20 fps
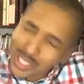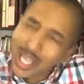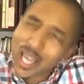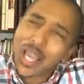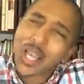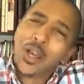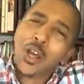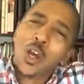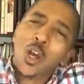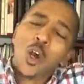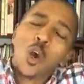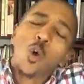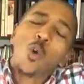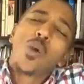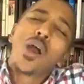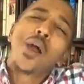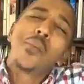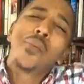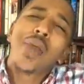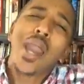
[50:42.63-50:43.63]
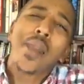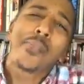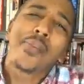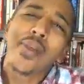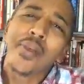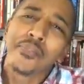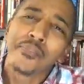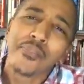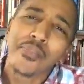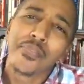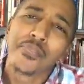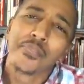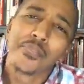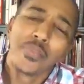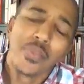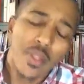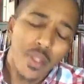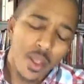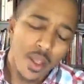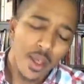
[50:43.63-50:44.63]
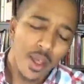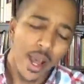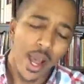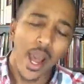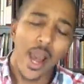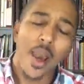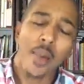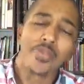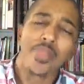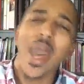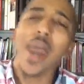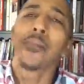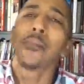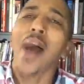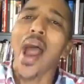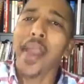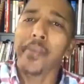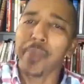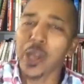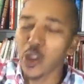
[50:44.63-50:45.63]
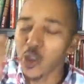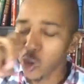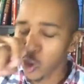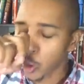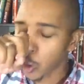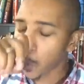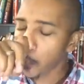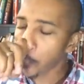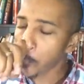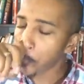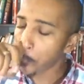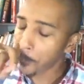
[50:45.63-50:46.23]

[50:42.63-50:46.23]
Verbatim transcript: say, "Well, baby, uh, that might be true."